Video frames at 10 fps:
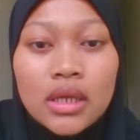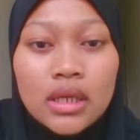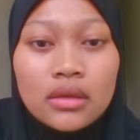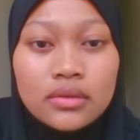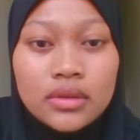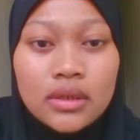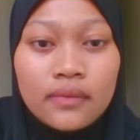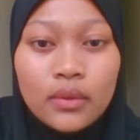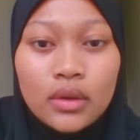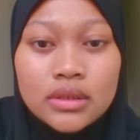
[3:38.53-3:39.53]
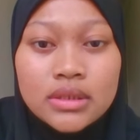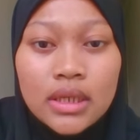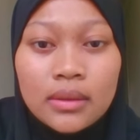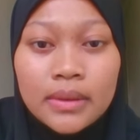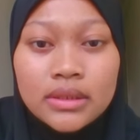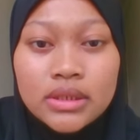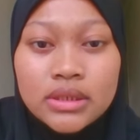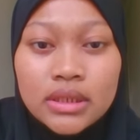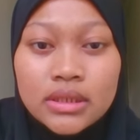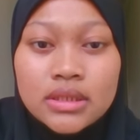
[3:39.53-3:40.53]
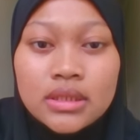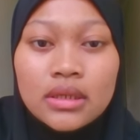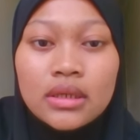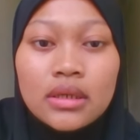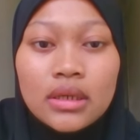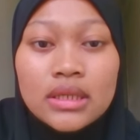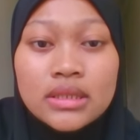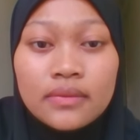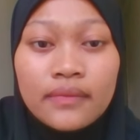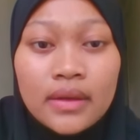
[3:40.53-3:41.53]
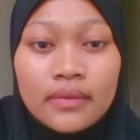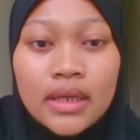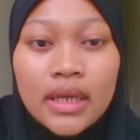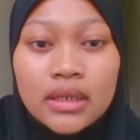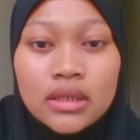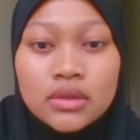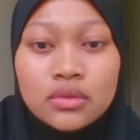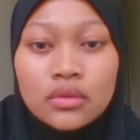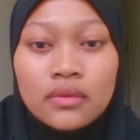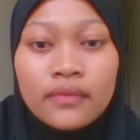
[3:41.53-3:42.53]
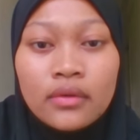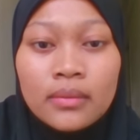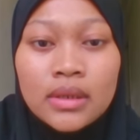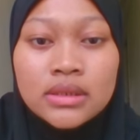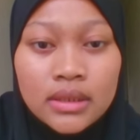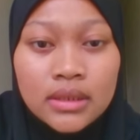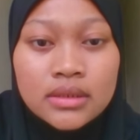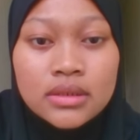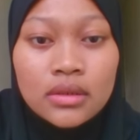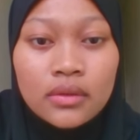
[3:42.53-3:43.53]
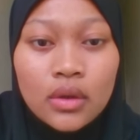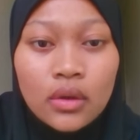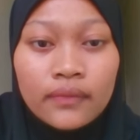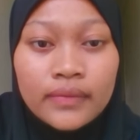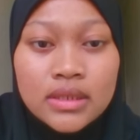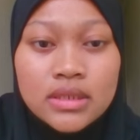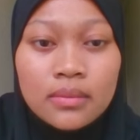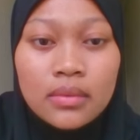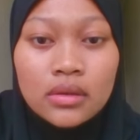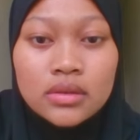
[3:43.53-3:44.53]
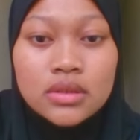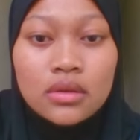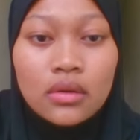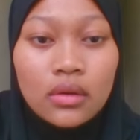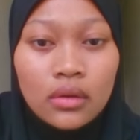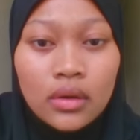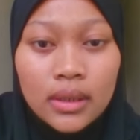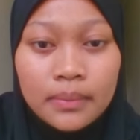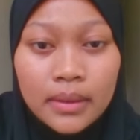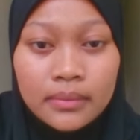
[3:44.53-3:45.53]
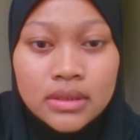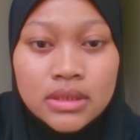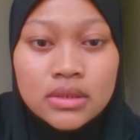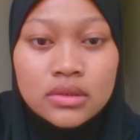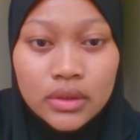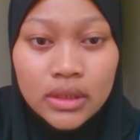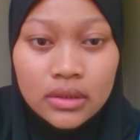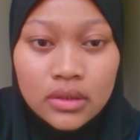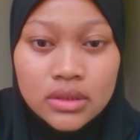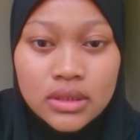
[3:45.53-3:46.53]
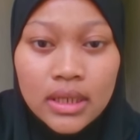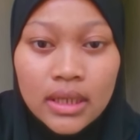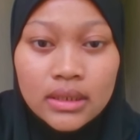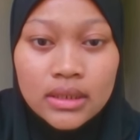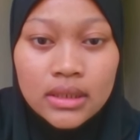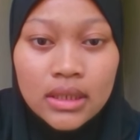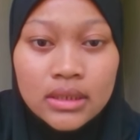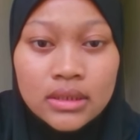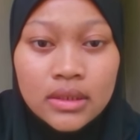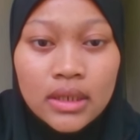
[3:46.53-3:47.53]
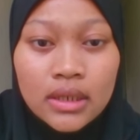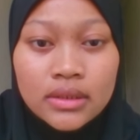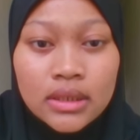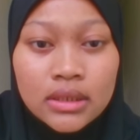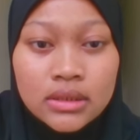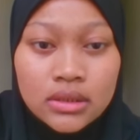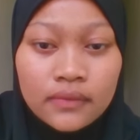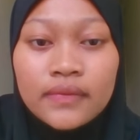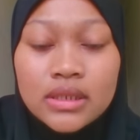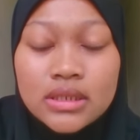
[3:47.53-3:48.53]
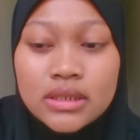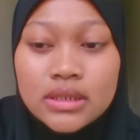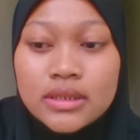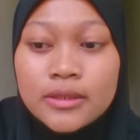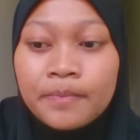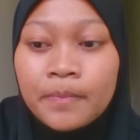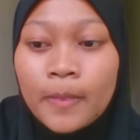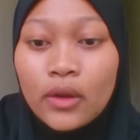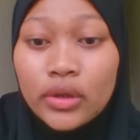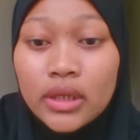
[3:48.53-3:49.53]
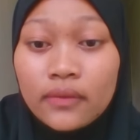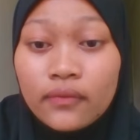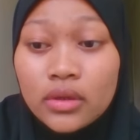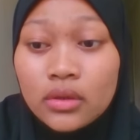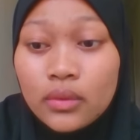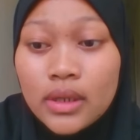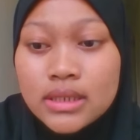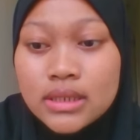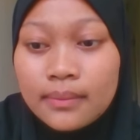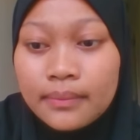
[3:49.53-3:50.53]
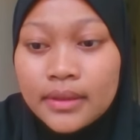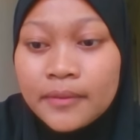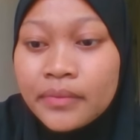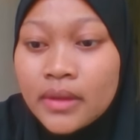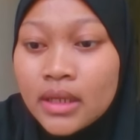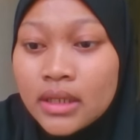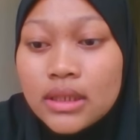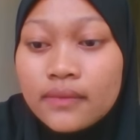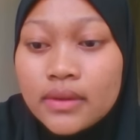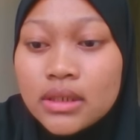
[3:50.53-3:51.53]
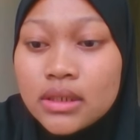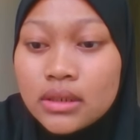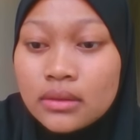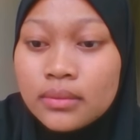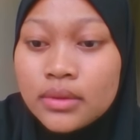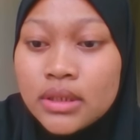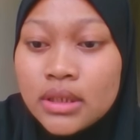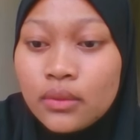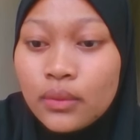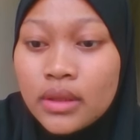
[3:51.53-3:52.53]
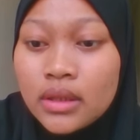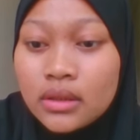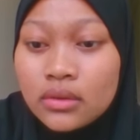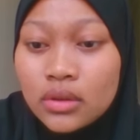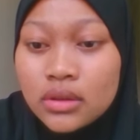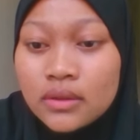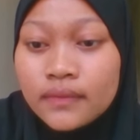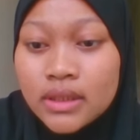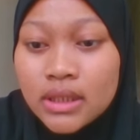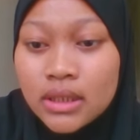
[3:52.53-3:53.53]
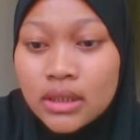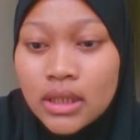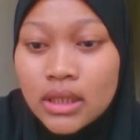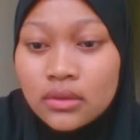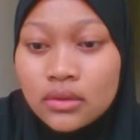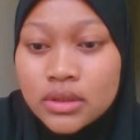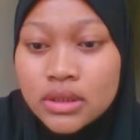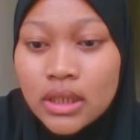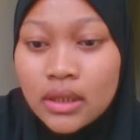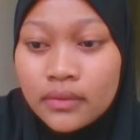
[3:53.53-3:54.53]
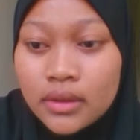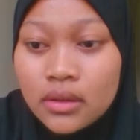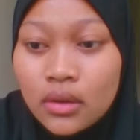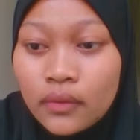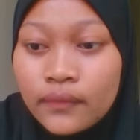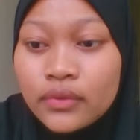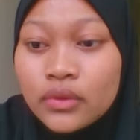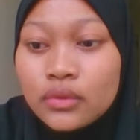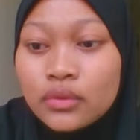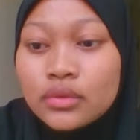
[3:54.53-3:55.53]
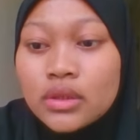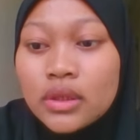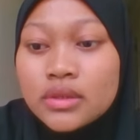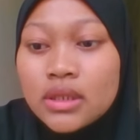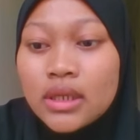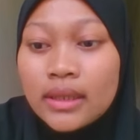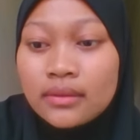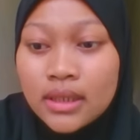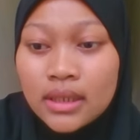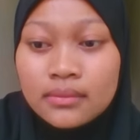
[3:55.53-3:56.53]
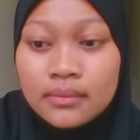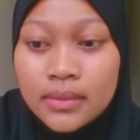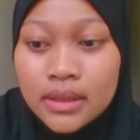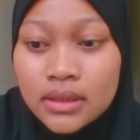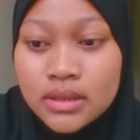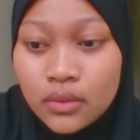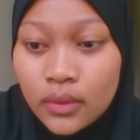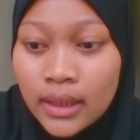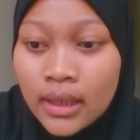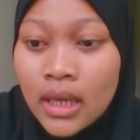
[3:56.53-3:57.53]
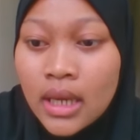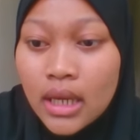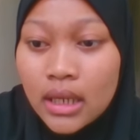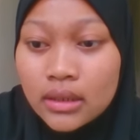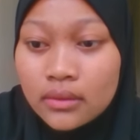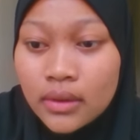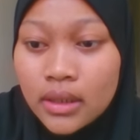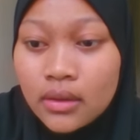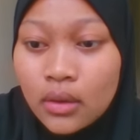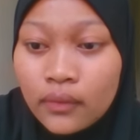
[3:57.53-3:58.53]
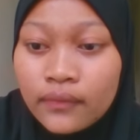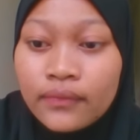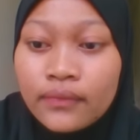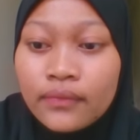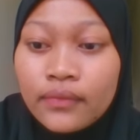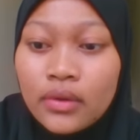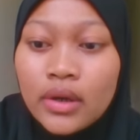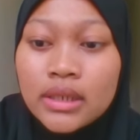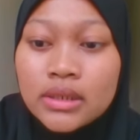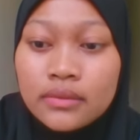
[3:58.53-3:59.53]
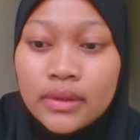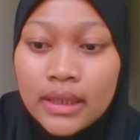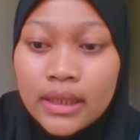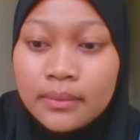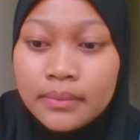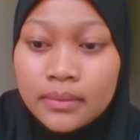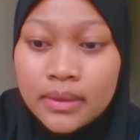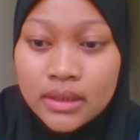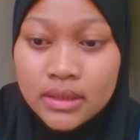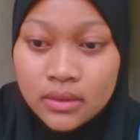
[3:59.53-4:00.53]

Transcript: including walls and partitions. It's a very handy tool for multi-story office blocks or apartments to it does lack details regarding internal finishes. Okay, for the work example, given a building with a total vertical enclosure area of 2,010 meters square and a rate of 400 ringgit per meter